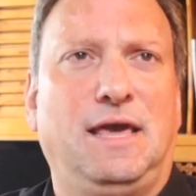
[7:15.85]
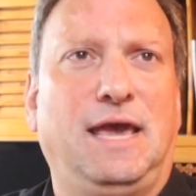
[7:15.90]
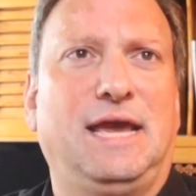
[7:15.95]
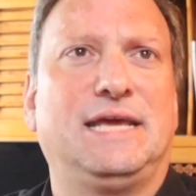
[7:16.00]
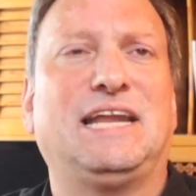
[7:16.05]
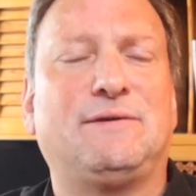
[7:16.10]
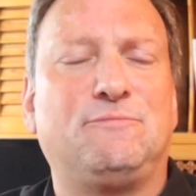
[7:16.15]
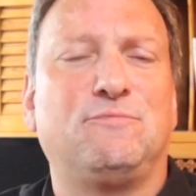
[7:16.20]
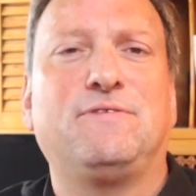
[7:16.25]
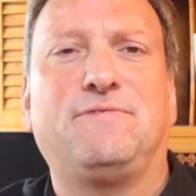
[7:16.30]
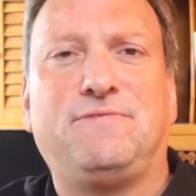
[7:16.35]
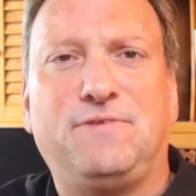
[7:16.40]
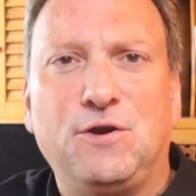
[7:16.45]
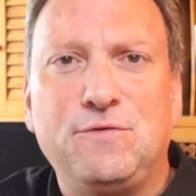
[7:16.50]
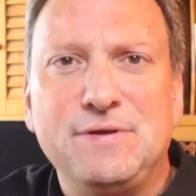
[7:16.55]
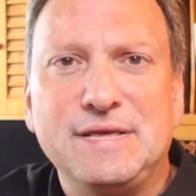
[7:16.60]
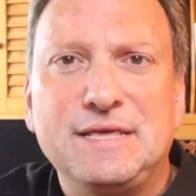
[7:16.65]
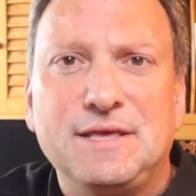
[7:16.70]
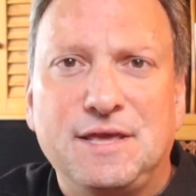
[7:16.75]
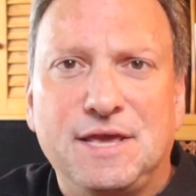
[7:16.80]
And I'm
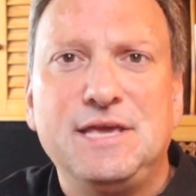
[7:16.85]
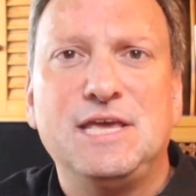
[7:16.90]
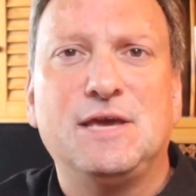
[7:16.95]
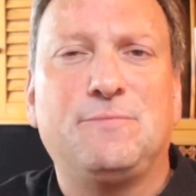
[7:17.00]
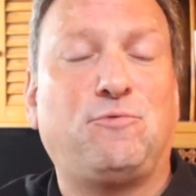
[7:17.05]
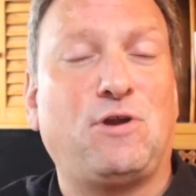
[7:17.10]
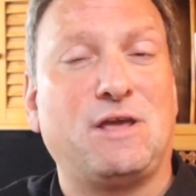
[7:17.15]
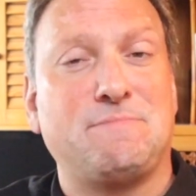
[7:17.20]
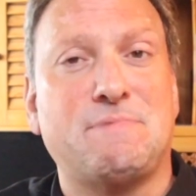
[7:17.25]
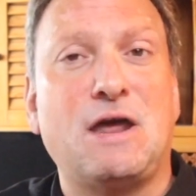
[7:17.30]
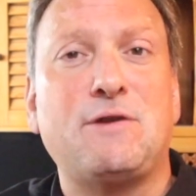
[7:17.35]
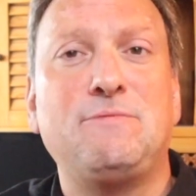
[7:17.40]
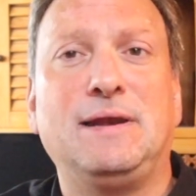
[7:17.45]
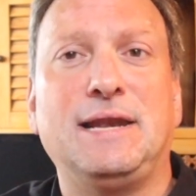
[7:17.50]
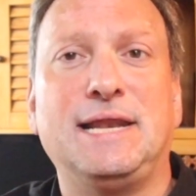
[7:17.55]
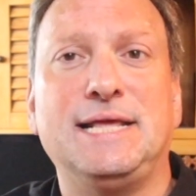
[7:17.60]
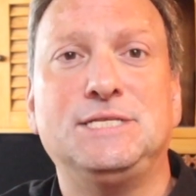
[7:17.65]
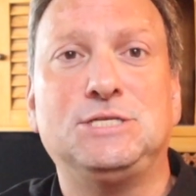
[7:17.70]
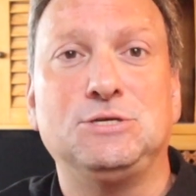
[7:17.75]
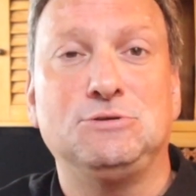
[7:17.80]
referring here
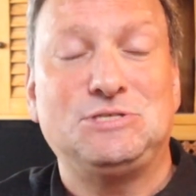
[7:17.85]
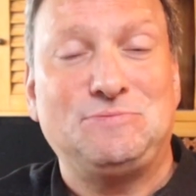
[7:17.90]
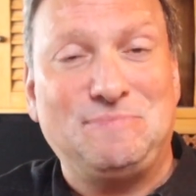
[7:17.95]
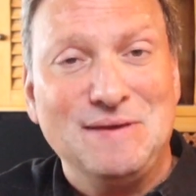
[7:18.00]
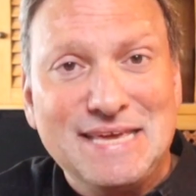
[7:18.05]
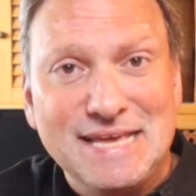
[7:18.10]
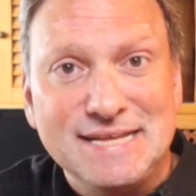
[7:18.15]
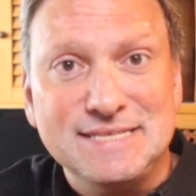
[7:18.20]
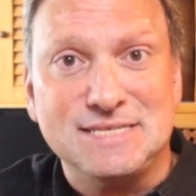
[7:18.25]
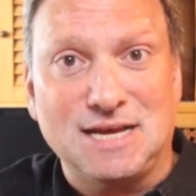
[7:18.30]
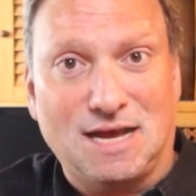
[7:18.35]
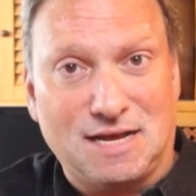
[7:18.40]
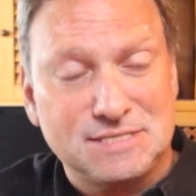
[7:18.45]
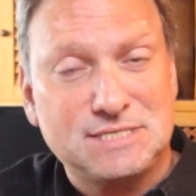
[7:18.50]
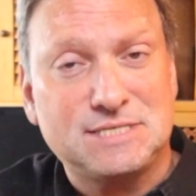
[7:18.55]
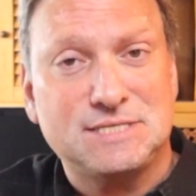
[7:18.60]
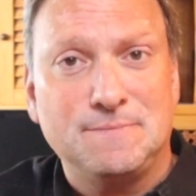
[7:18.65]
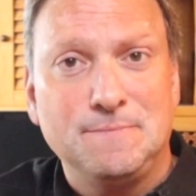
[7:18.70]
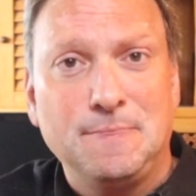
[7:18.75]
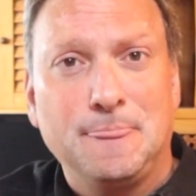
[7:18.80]
primarily to speaking
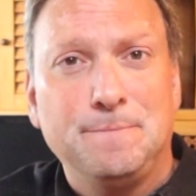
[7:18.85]
tasks.